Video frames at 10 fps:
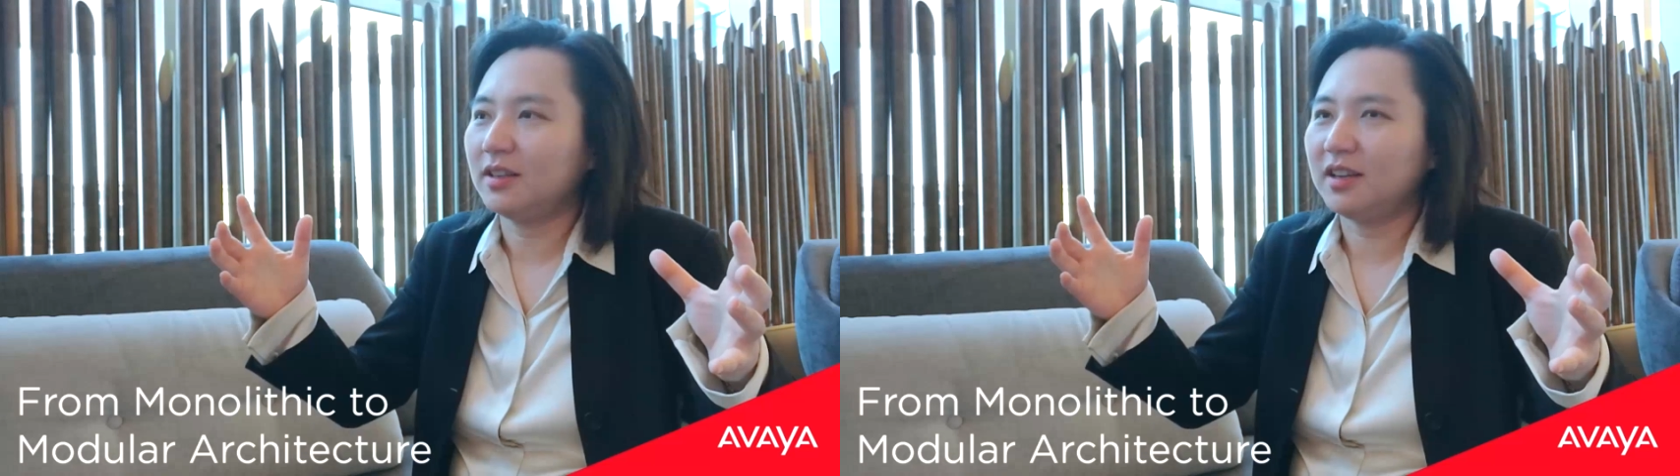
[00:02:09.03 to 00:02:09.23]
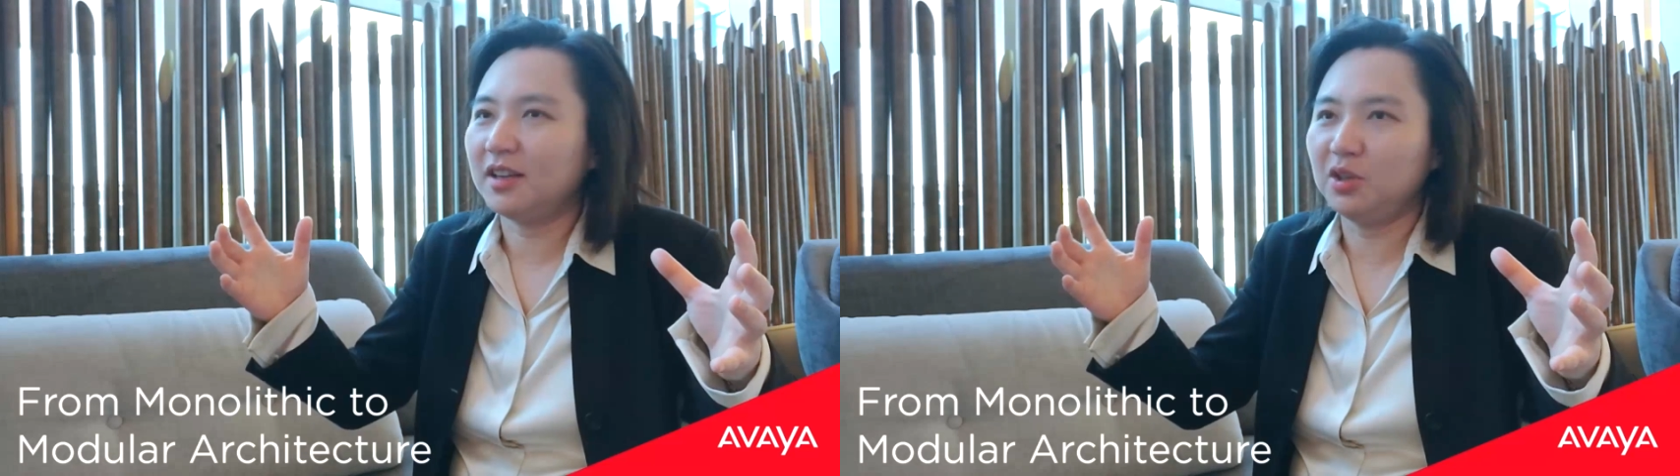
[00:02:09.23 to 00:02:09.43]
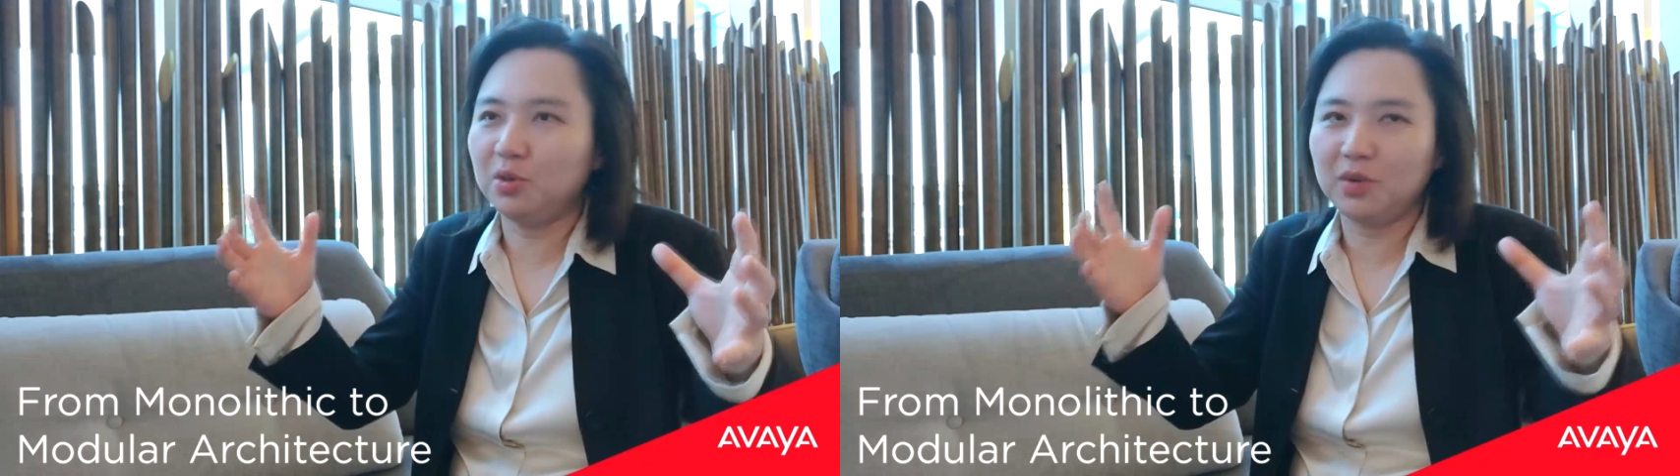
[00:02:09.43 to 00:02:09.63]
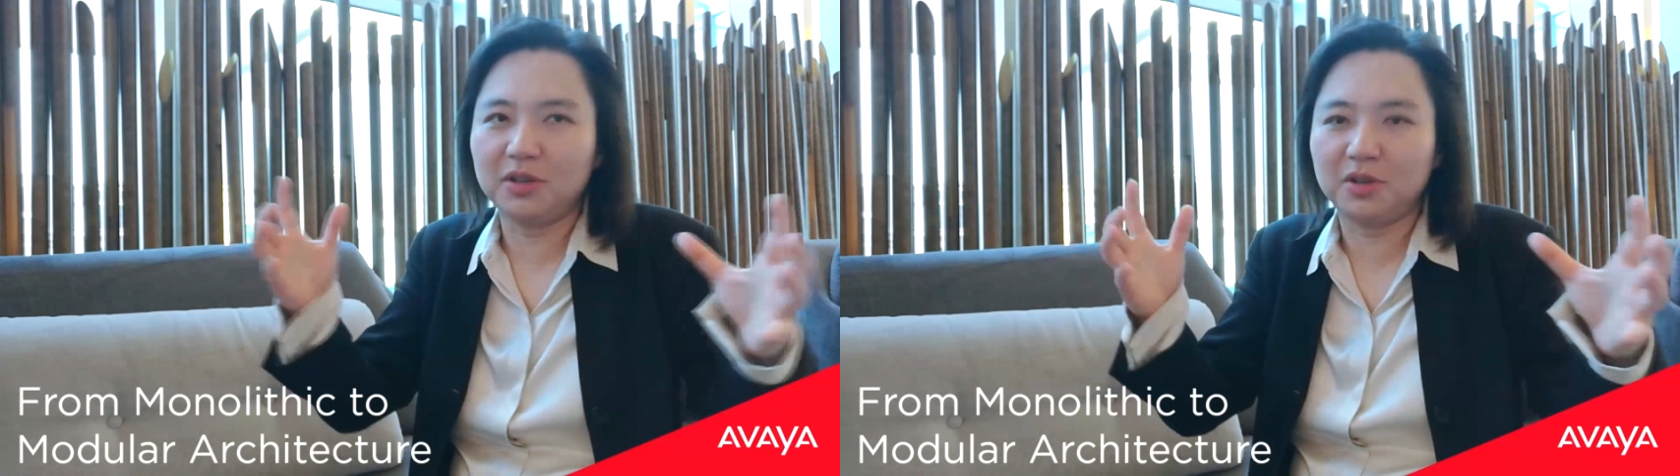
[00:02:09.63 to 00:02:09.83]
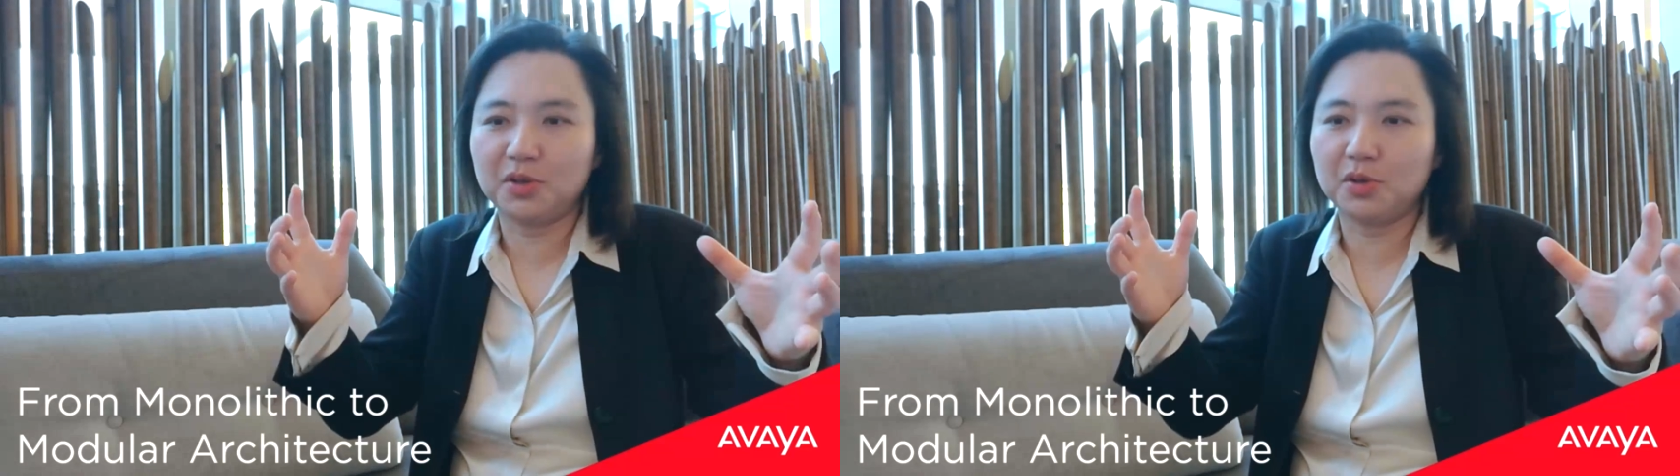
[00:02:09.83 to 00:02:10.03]
and you
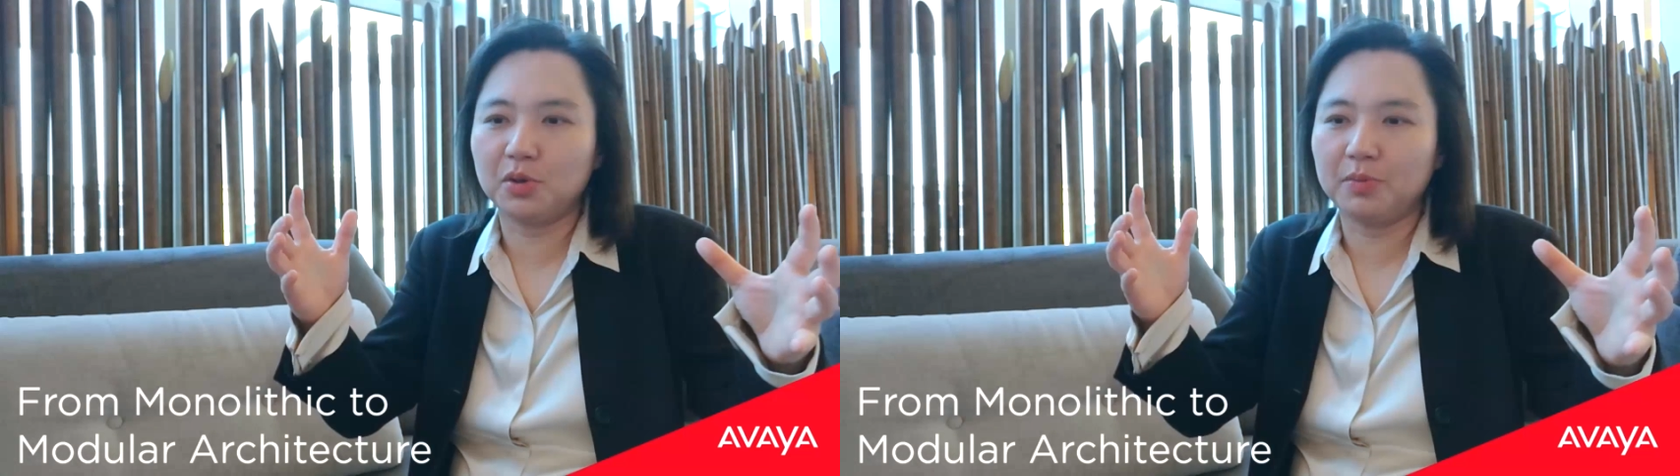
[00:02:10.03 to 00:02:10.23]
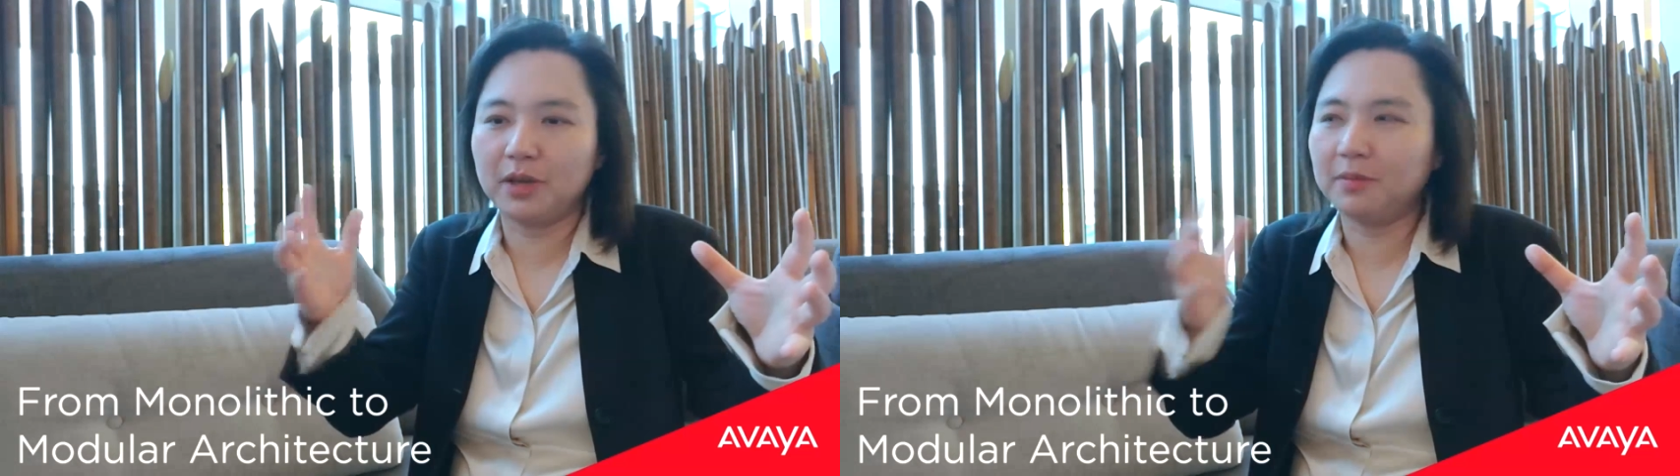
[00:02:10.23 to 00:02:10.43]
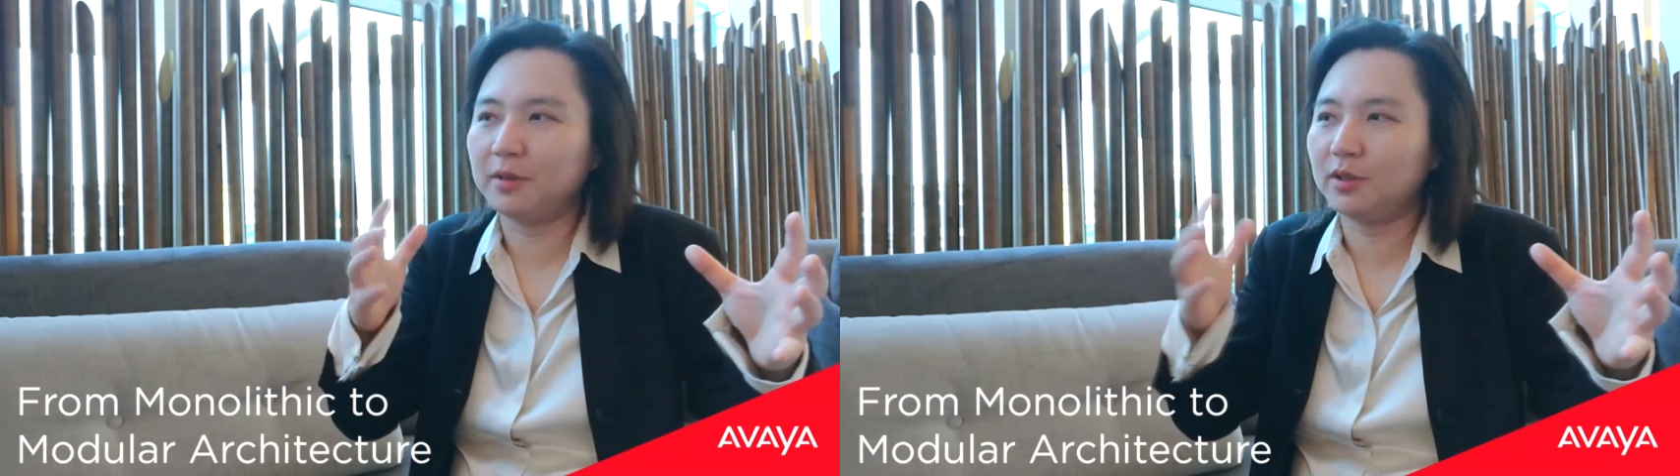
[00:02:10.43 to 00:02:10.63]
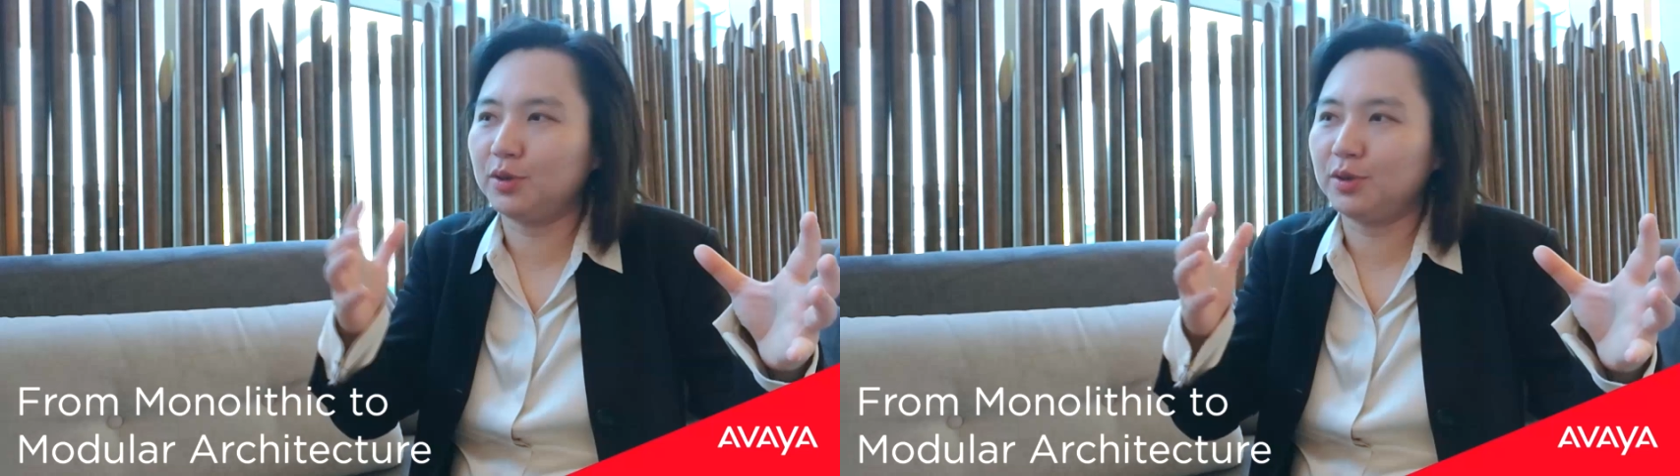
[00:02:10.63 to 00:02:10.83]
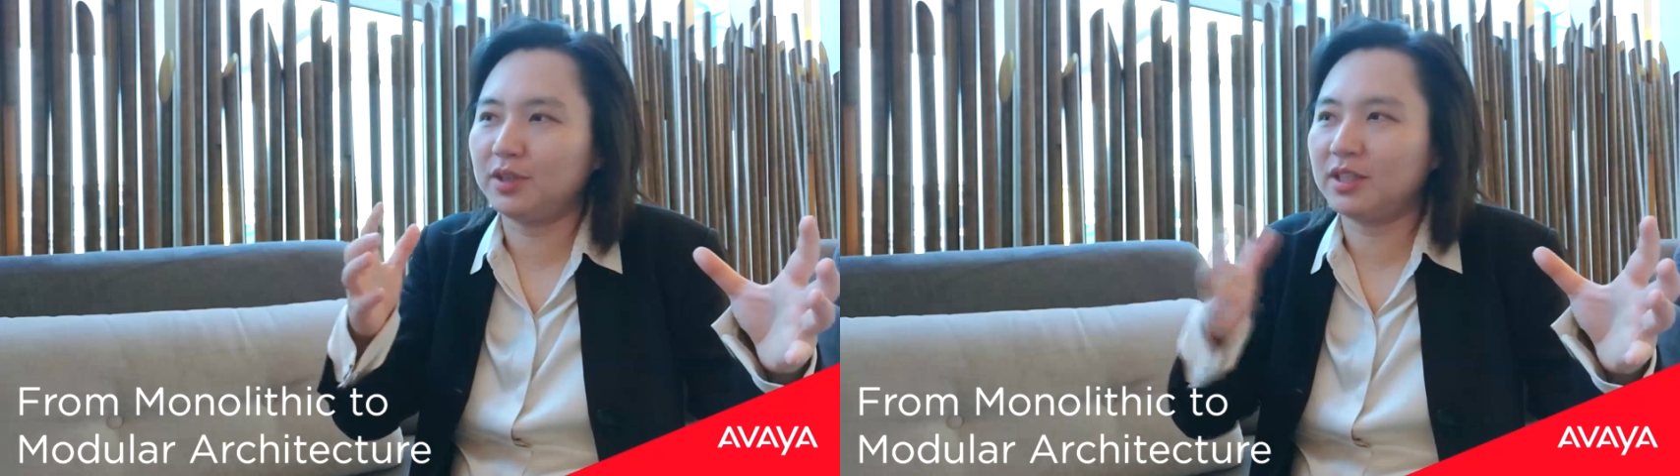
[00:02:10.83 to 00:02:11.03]
want to be able
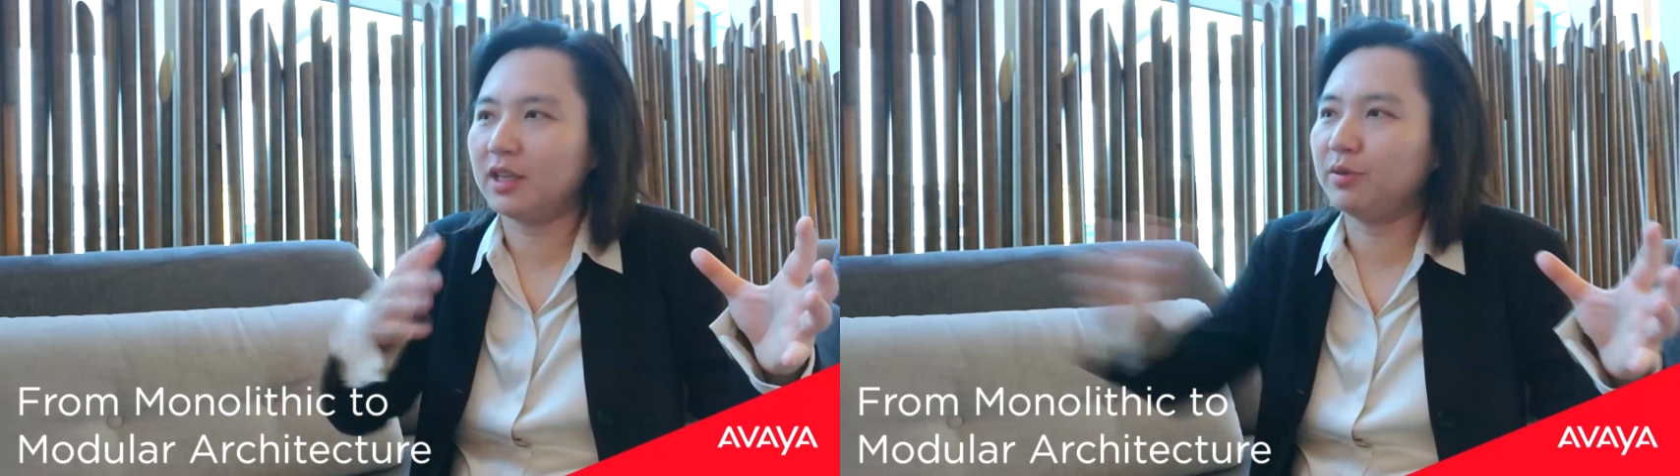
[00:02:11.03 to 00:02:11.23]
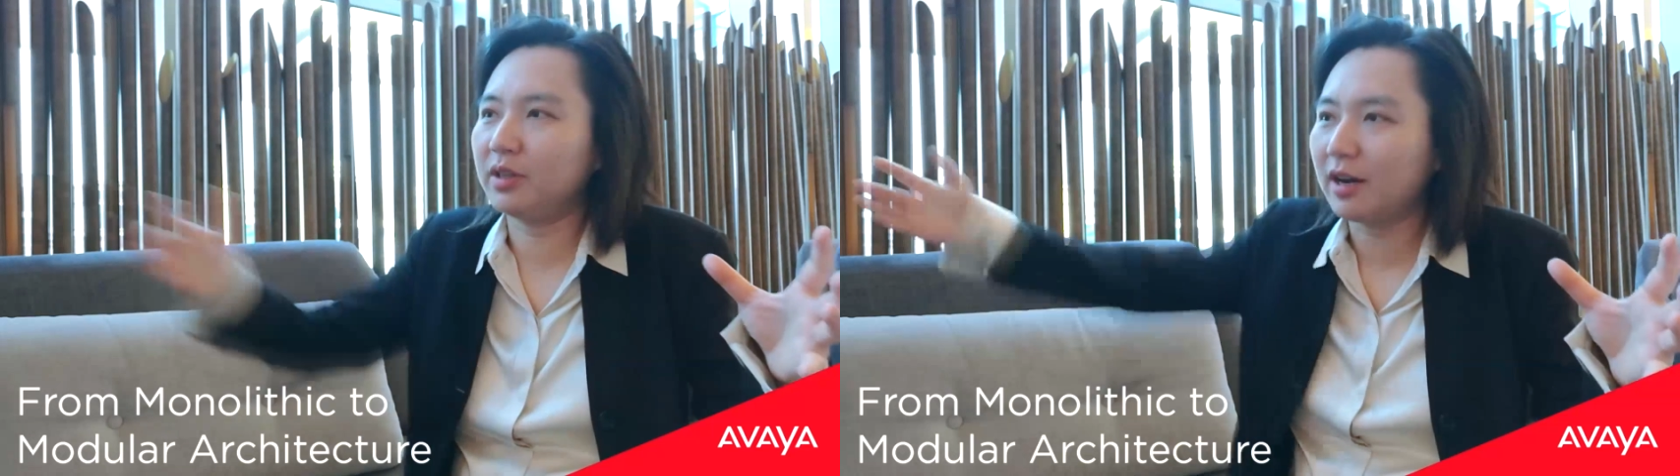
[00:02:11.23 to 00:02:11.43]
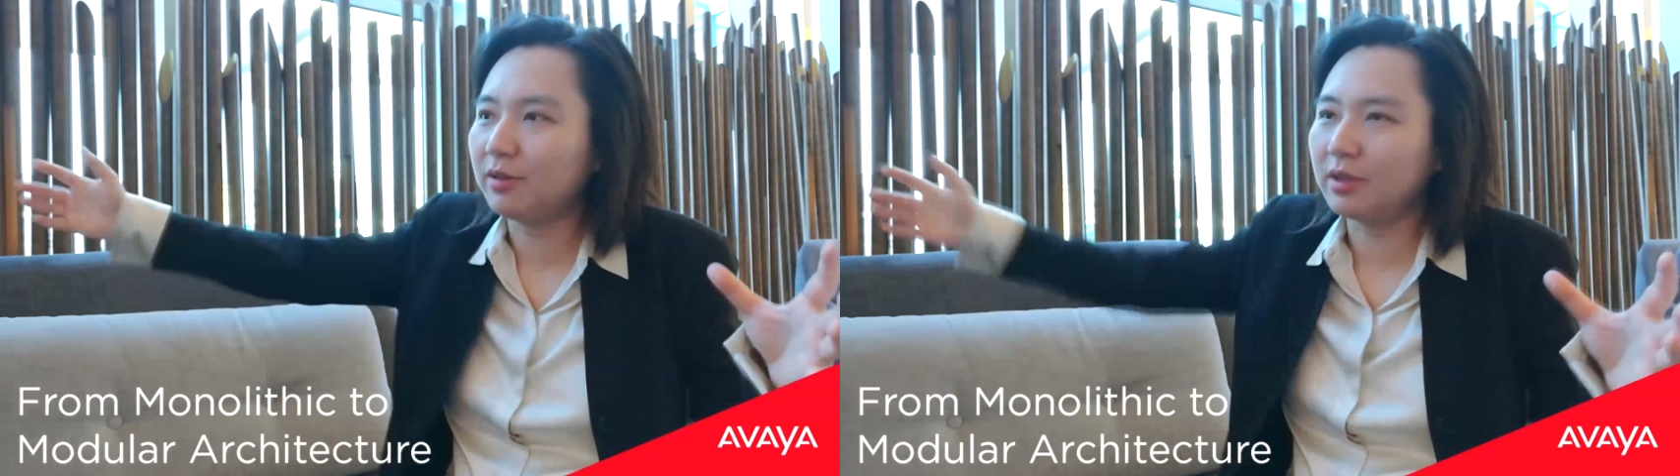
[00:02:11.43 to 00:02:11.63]
to scale it out,